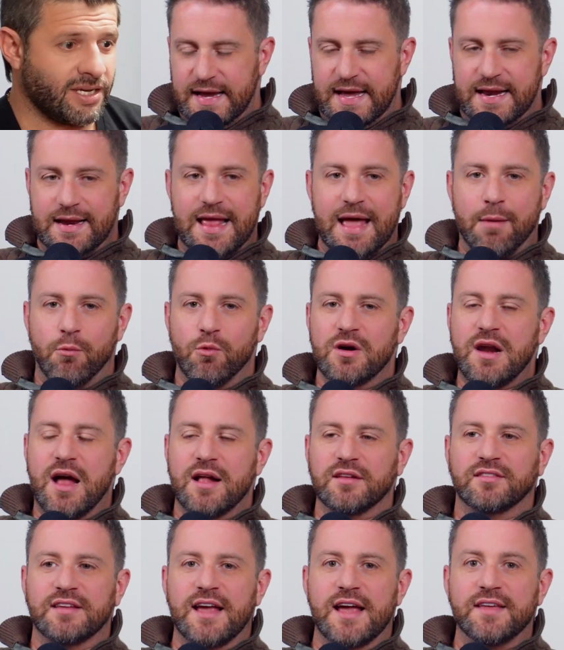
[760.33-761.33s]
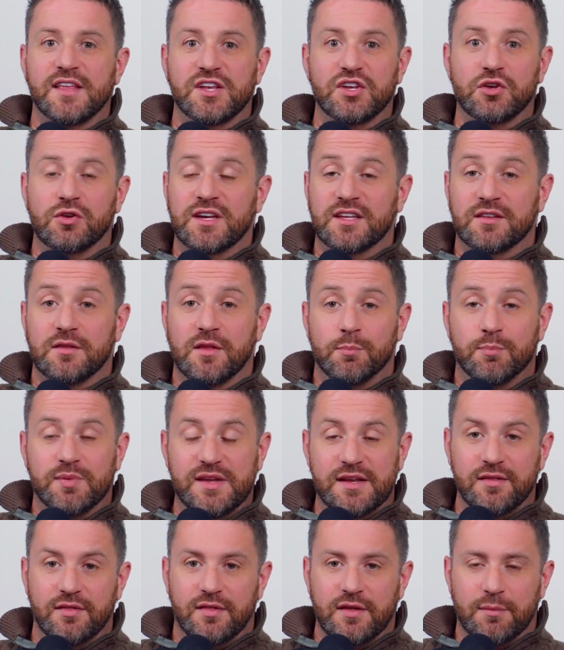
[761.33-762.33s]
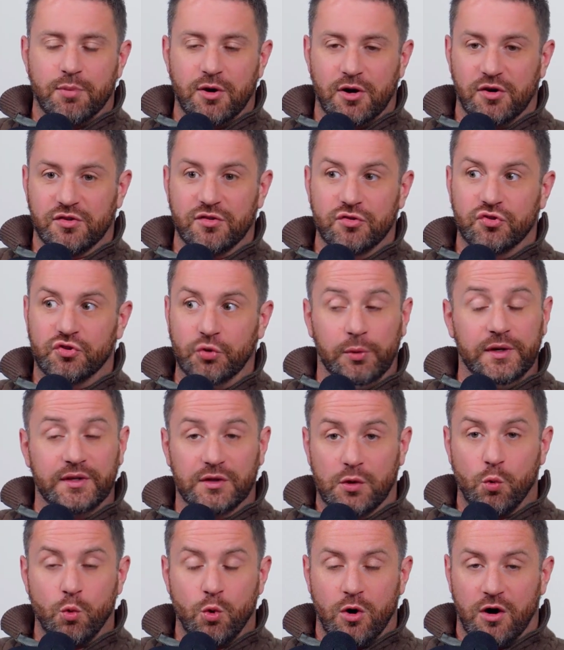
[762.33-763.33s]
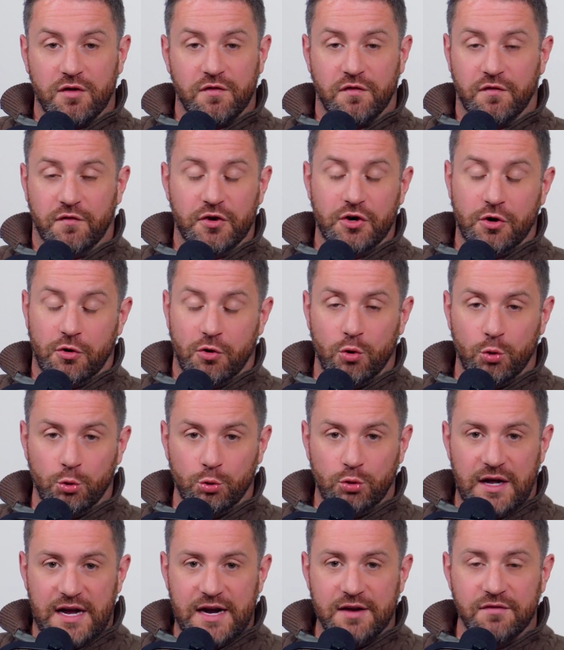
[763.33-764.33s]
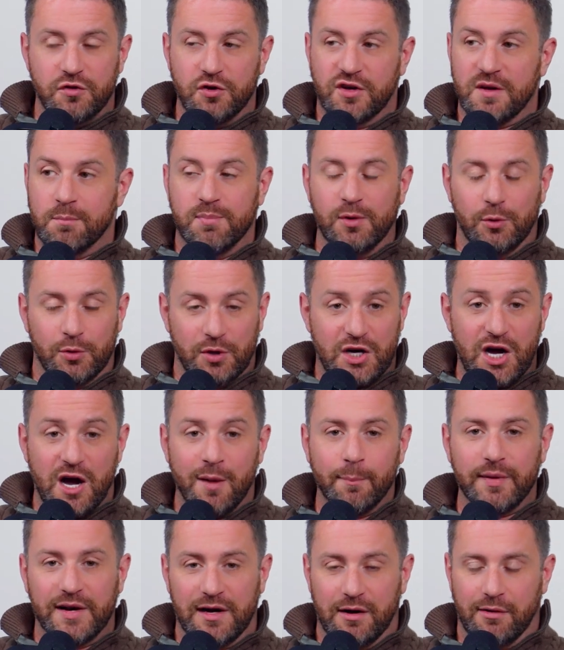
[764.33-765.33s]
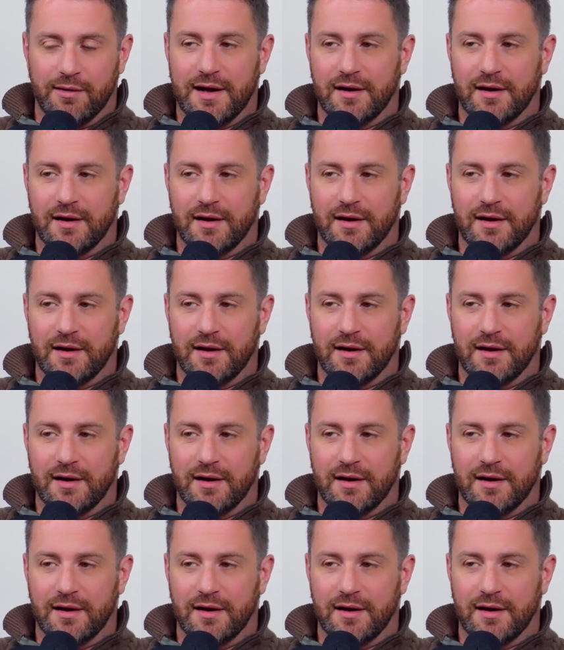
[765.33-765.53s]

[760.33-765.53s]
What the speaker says: And we're not saying that you need to be the person doing the work for your whole life. You can build a company around it.